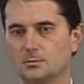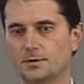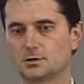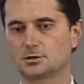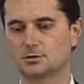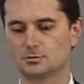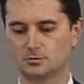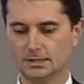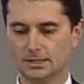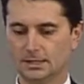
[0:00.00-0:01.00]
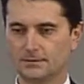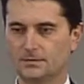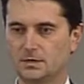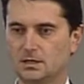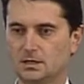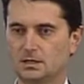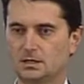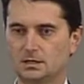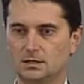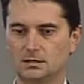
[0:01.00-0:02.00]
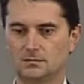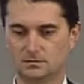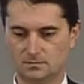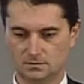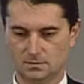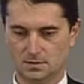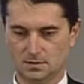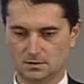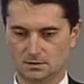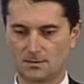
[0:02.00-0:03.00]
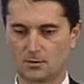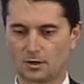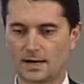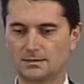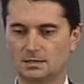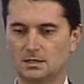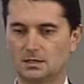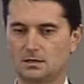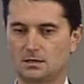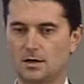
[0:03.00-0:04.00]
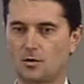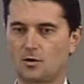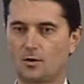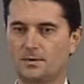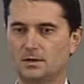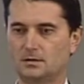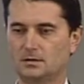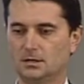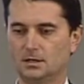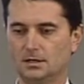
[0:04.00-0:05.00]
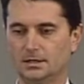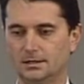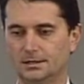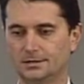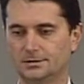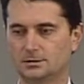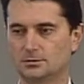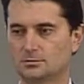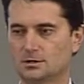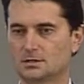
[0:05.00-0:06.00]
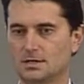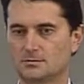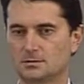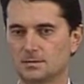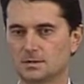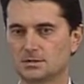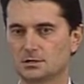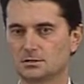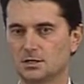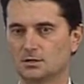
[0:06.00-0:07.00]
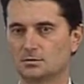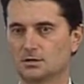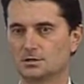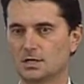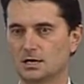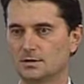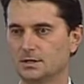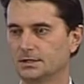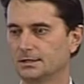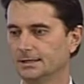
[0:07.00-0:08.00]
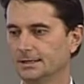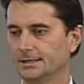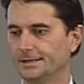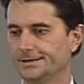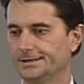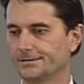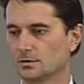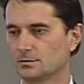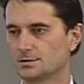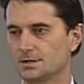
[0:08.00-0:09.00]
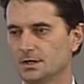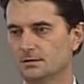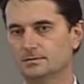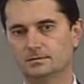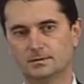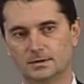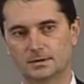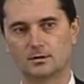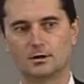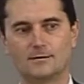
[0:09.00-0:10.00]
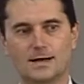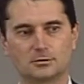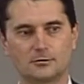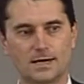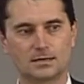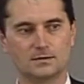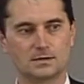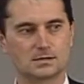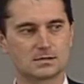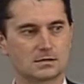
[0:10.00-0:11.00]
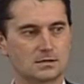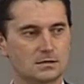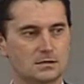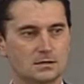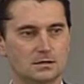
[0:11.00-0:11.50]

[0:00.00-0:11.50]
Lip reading: In ethical terms, I don't understand why this is being done, but the democratic Europe often connives with Russia.